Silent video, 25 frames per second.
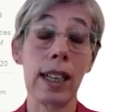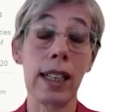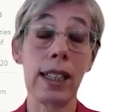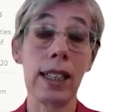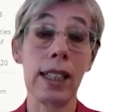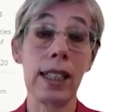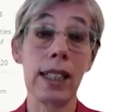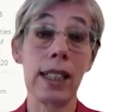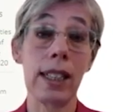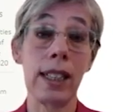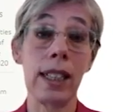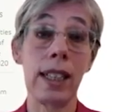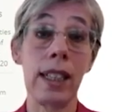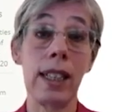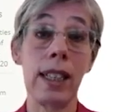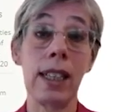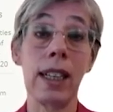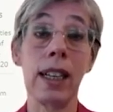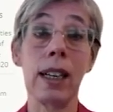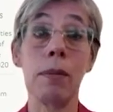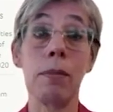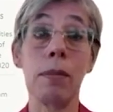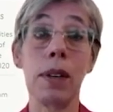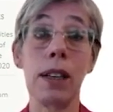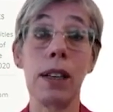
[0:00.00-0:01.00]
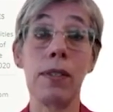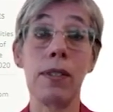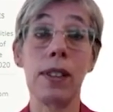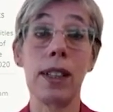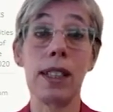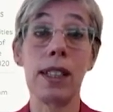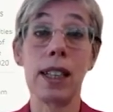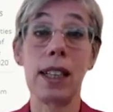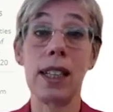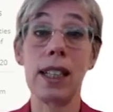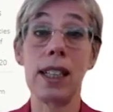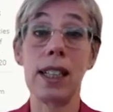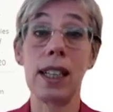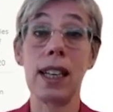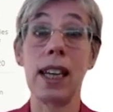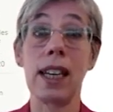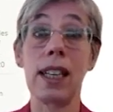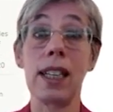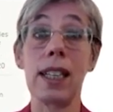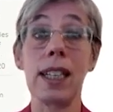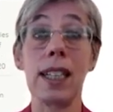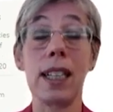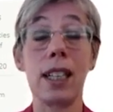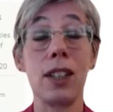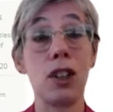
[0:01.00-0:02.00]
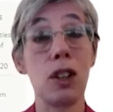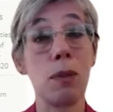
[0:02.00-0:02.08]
and see if there's anything else that